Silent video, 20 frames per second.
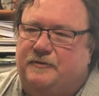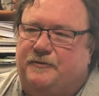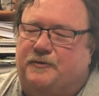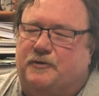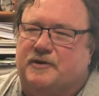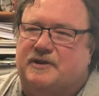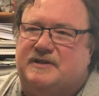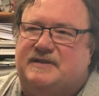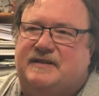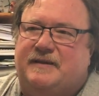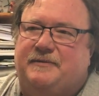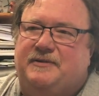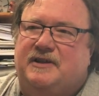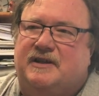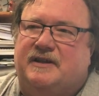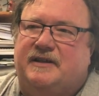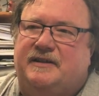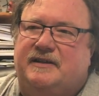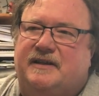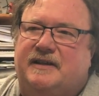For the
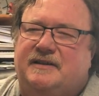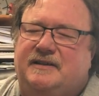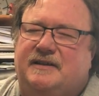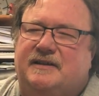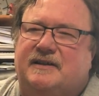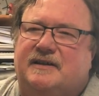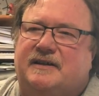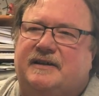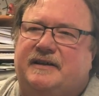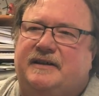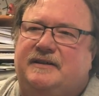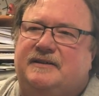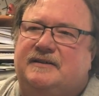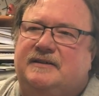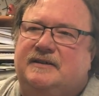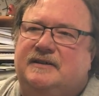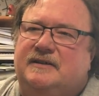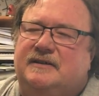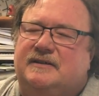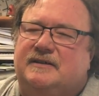$79.99,
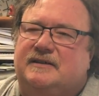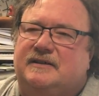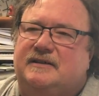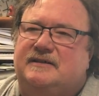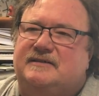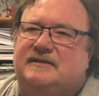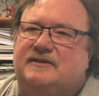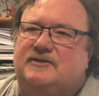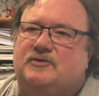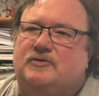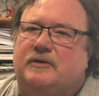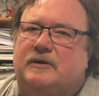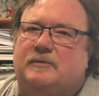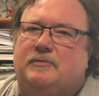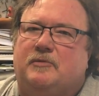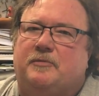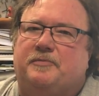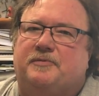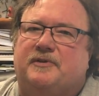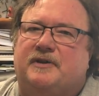it's an
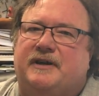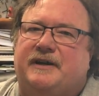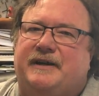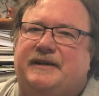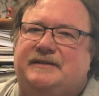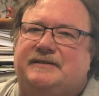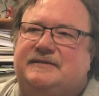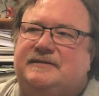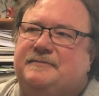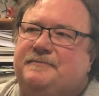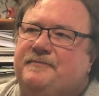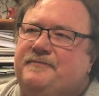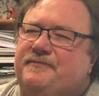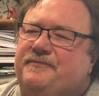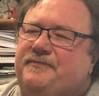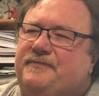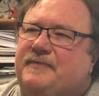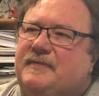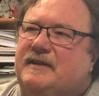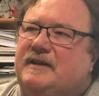incredible price.
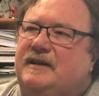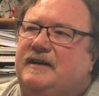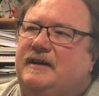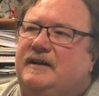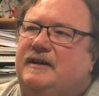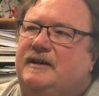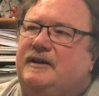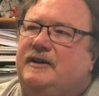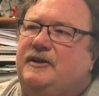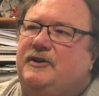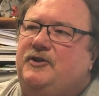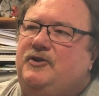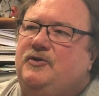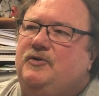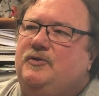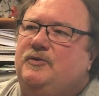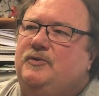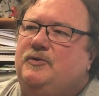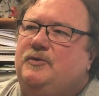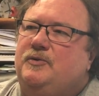
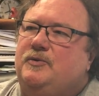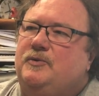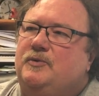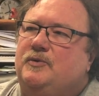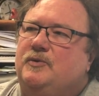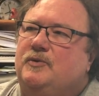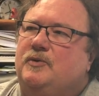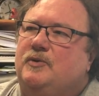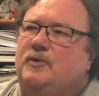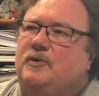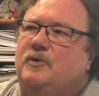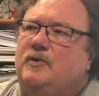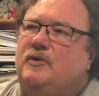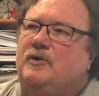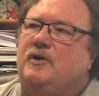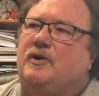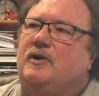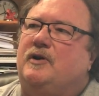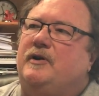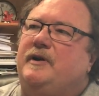You
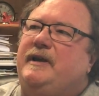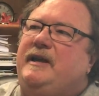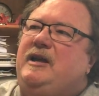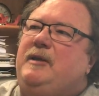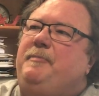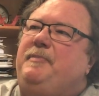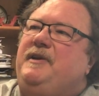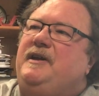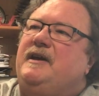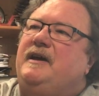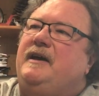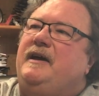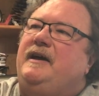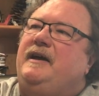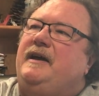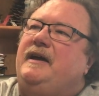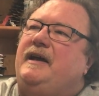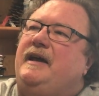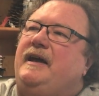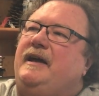are
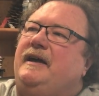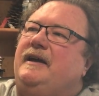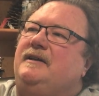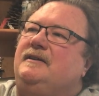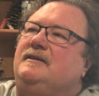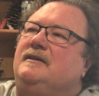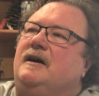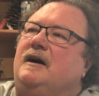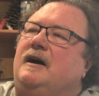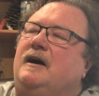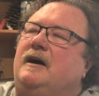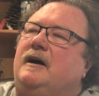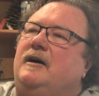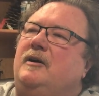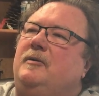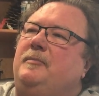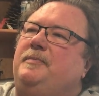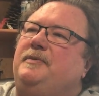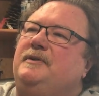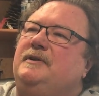EPA and
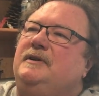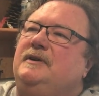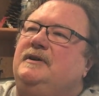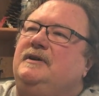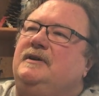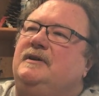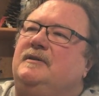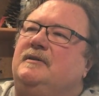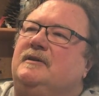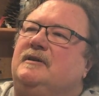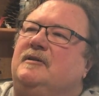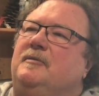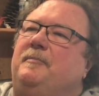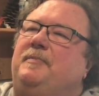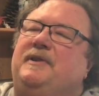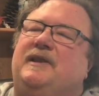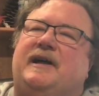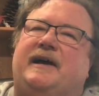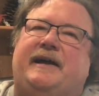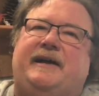CARB
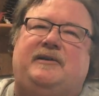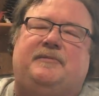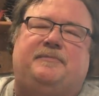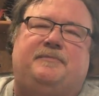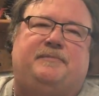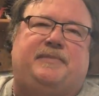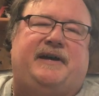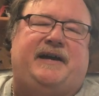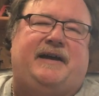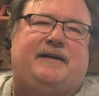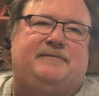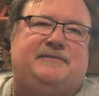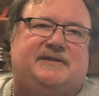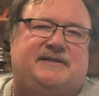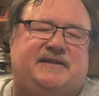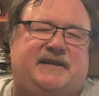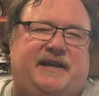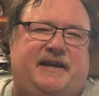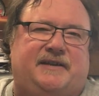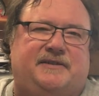compliant by having
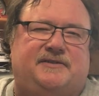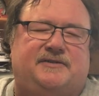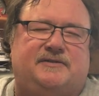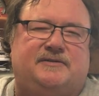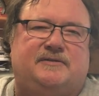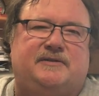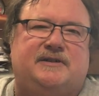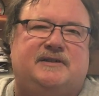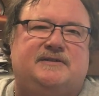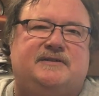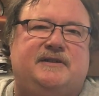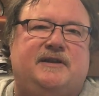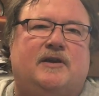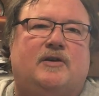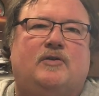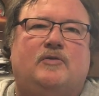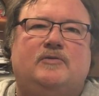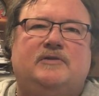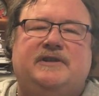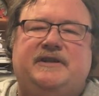this can too. It is the
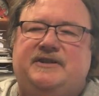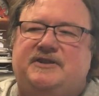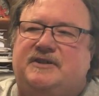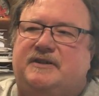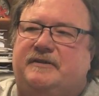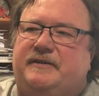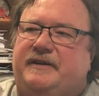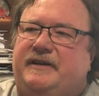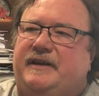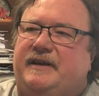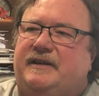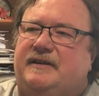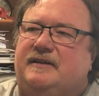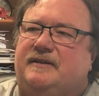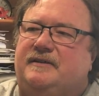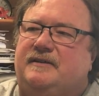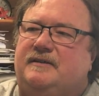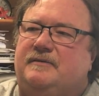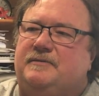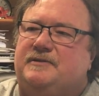only jerry can
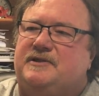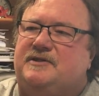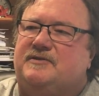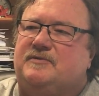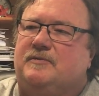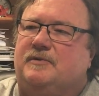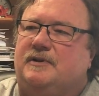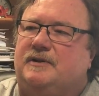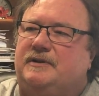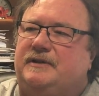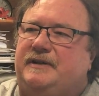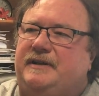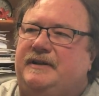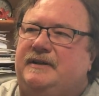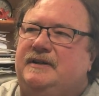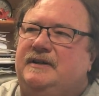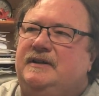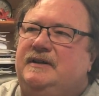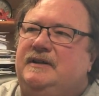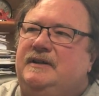out there with this quality
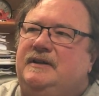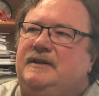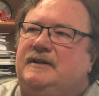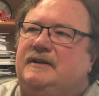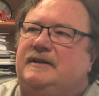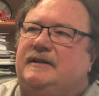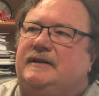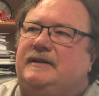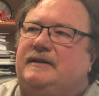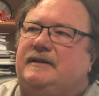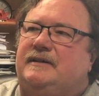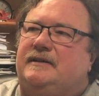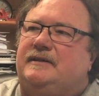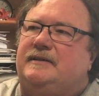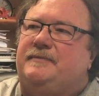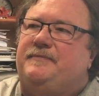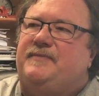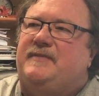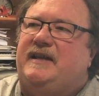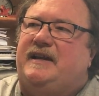
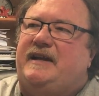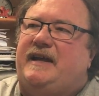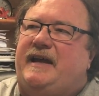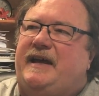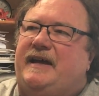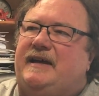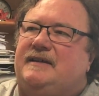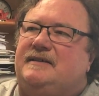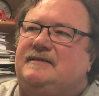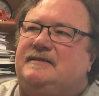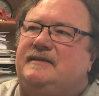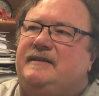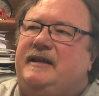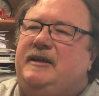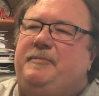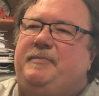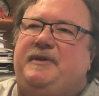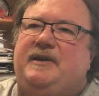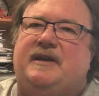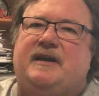that has
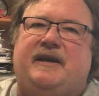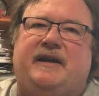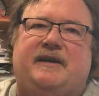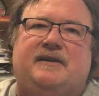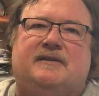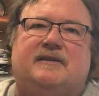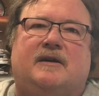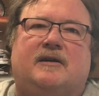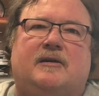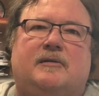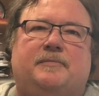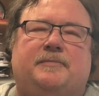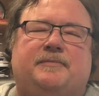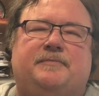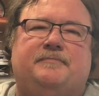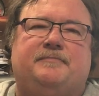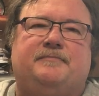EPA and CARB